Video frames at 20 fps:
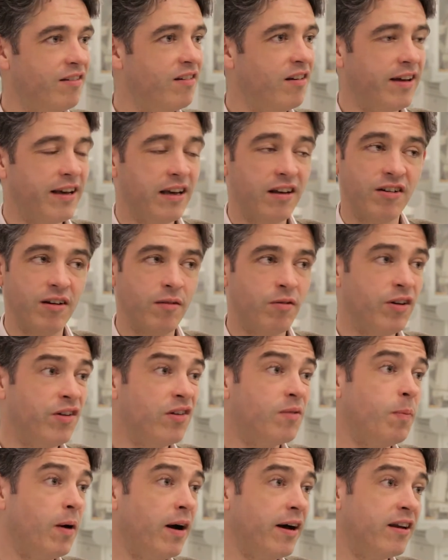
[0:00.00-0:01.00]
It's like it
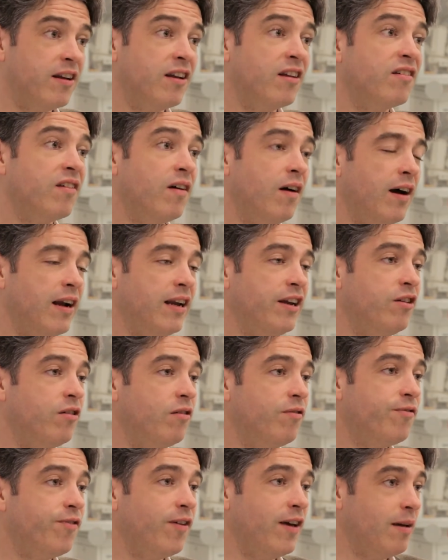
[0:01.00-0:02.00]
inspired an entirely
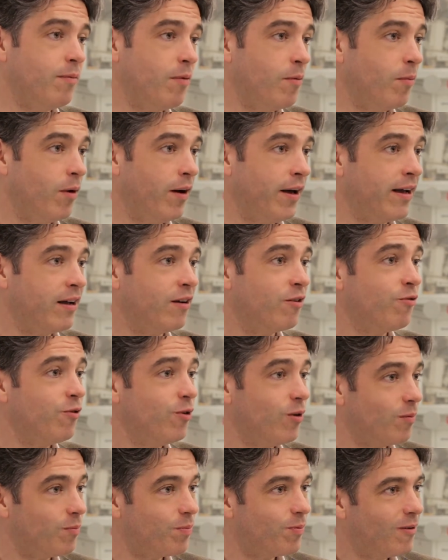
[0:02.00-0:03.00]
new theme in my
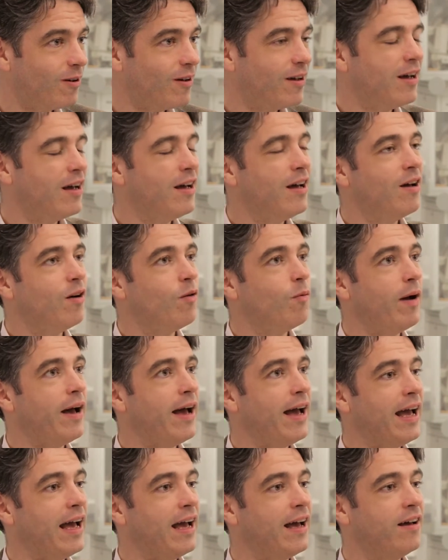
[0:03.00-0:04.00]
group
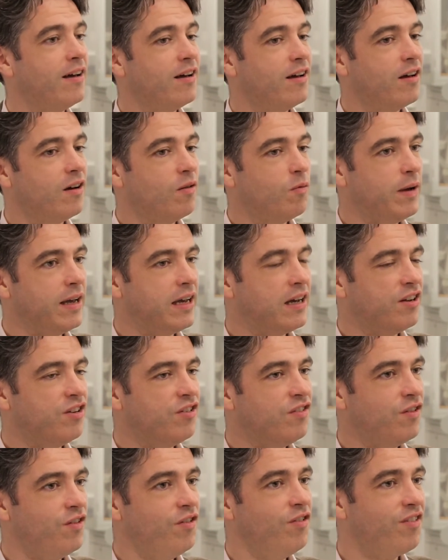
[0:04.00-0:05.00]
where we
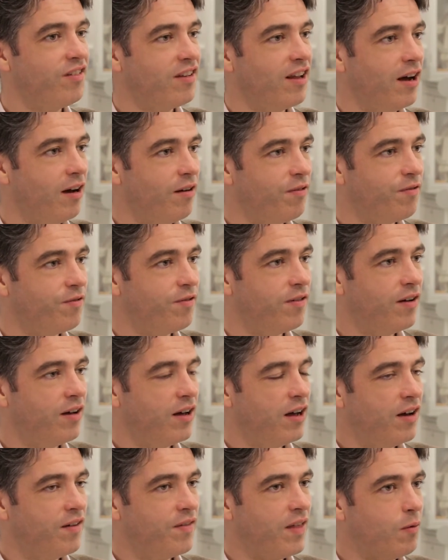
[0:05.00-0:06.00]
can do stuff
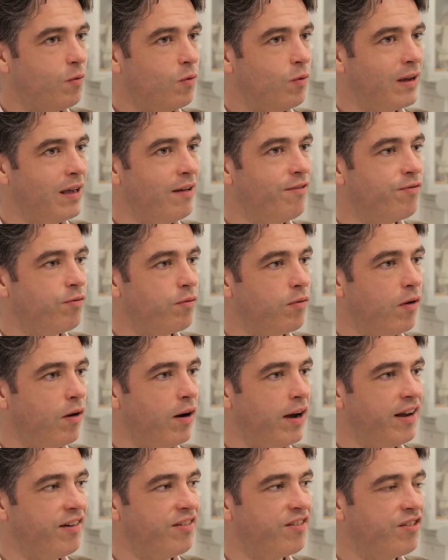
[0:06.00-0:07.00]
that will give
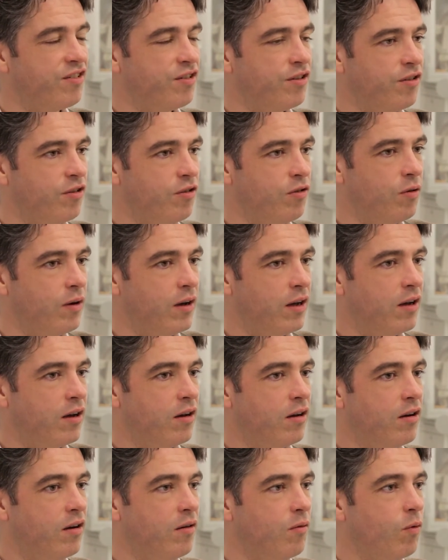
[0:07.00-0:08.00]
rise to
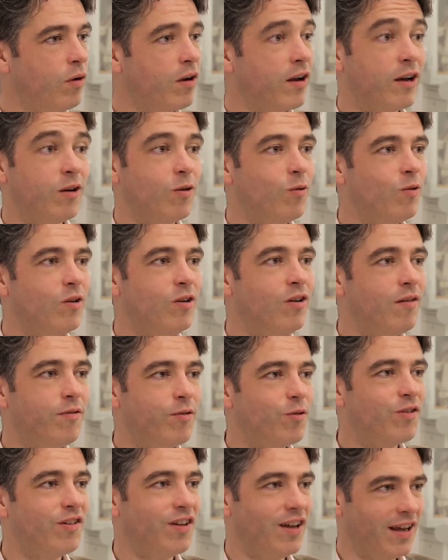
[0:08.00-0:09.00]
what I call
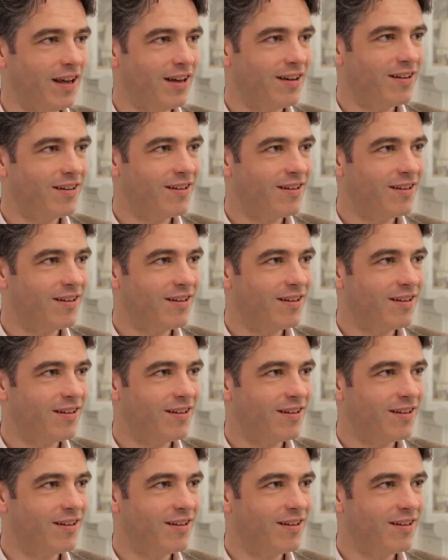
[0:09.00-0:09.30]
novelty